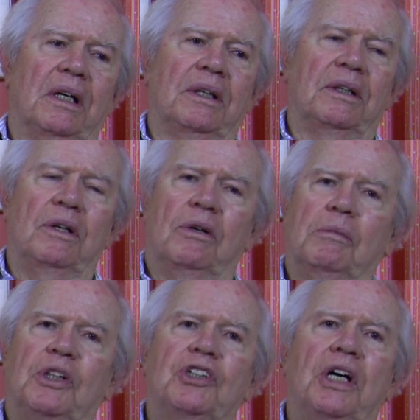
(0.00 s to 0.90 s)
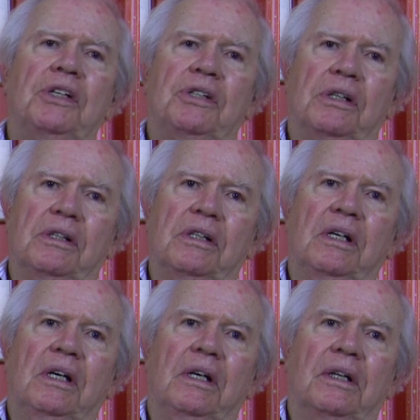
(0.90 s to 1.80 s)
the normal tensions
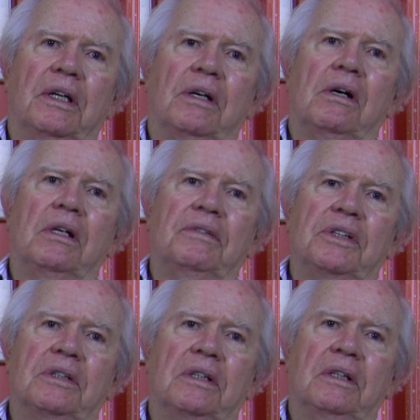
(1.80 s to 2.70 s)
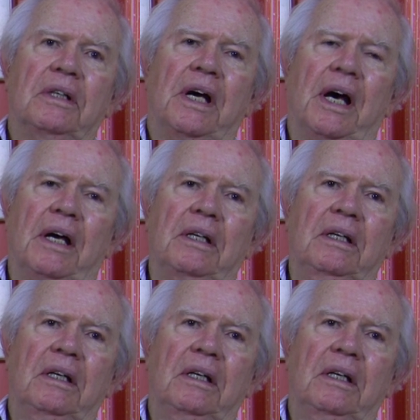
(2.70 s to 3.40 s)
that all of us had